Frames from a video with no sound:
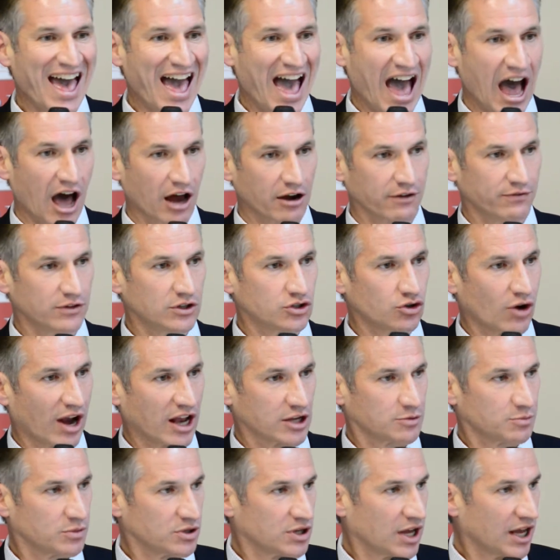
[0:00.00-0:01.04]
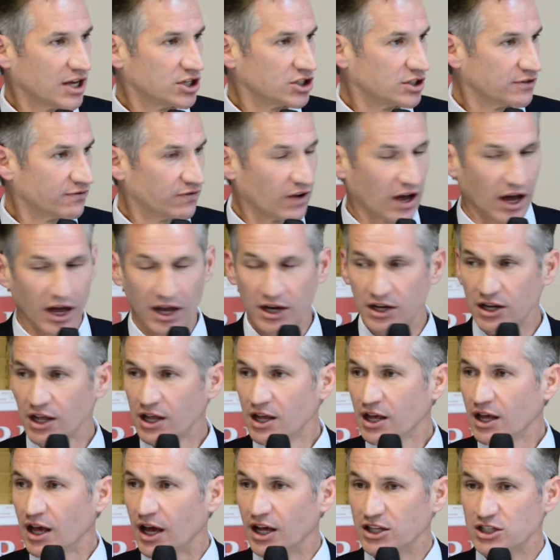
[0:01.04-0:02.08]
out of the transportation fund
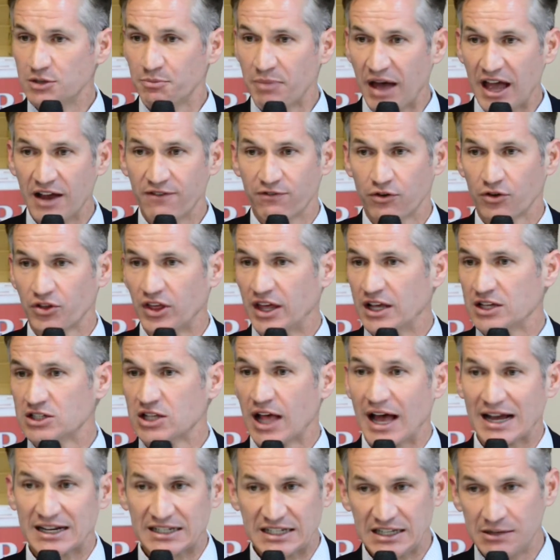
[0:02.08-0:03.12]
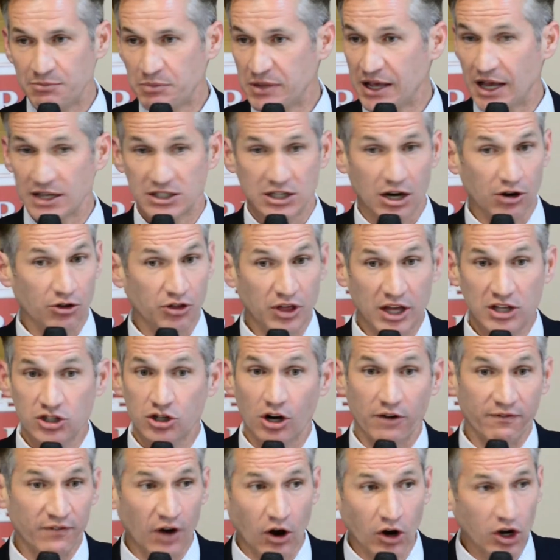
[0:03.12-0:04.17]
to pay for things like DPS and other things that
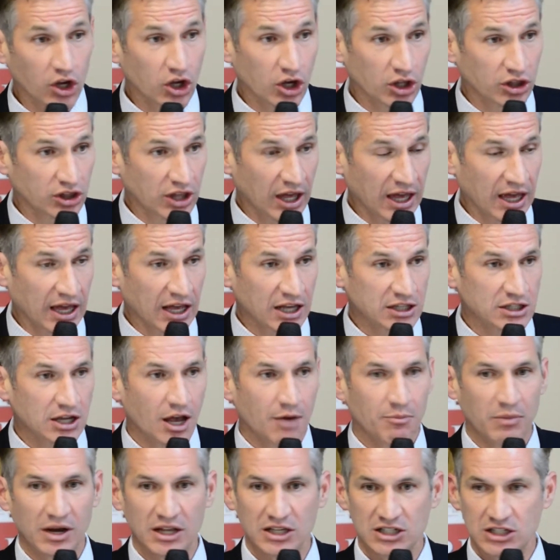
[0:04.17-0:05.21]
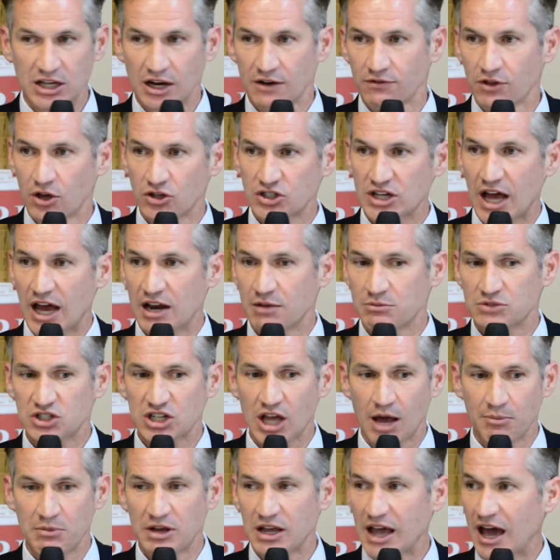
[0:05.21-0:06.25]
are very good things, but instead of those items
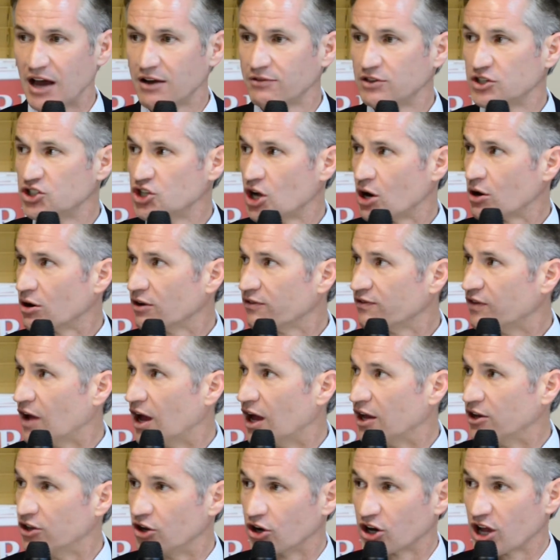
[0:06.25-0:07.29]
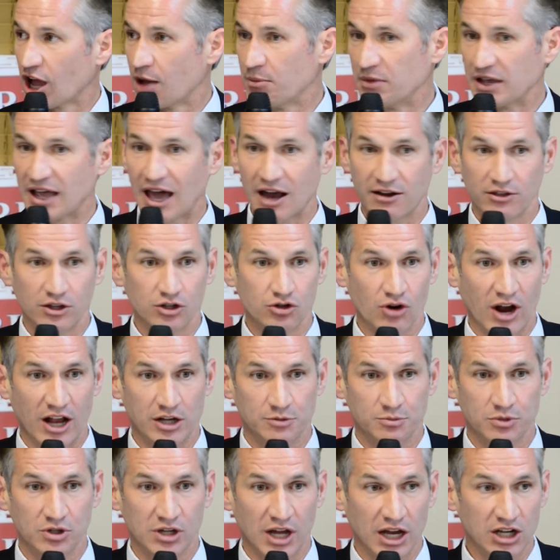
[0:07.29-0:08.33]
coming out of the general fund, they're coming out of the
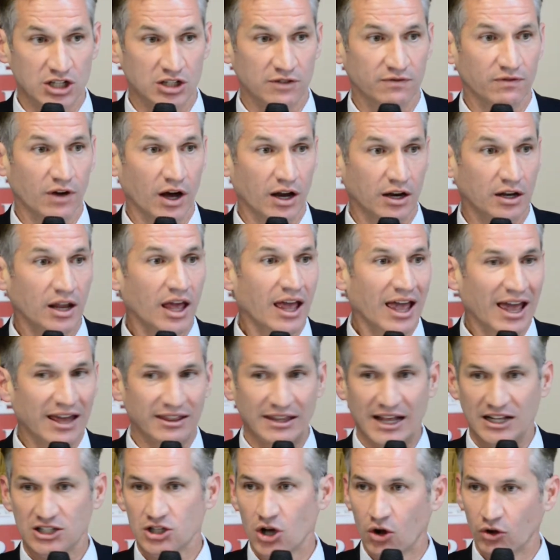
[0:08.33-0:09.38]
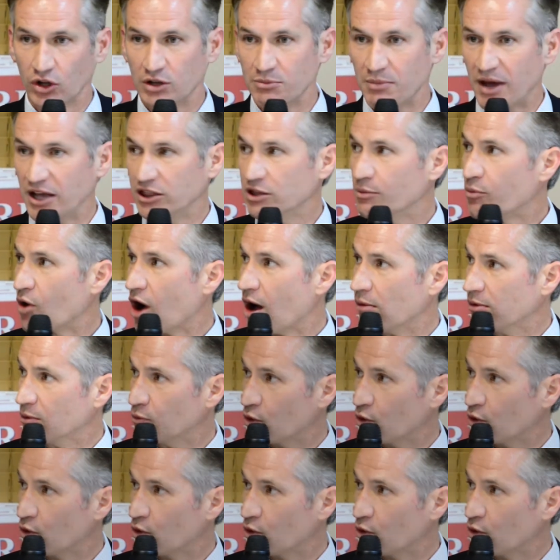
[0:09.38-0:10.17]
transportation fund, and that's only made the problem